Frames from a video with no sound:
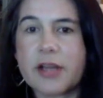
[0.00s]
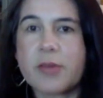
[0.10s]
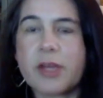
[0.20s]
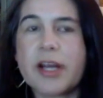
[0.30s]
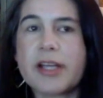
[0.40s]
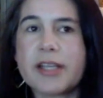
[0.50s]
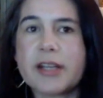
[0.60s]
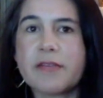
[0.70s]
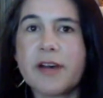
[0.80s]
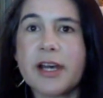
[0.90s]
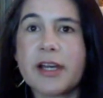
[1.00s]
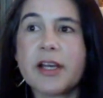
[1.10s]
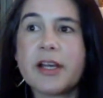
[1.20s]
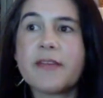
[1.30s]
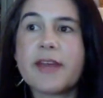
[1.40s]
And we'd identified
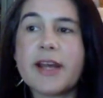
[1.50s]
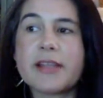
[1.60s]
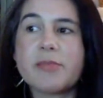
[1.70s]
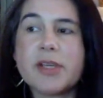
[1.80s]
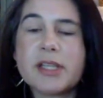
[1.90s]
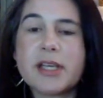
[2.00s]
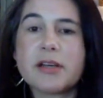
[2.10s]
that as Midtown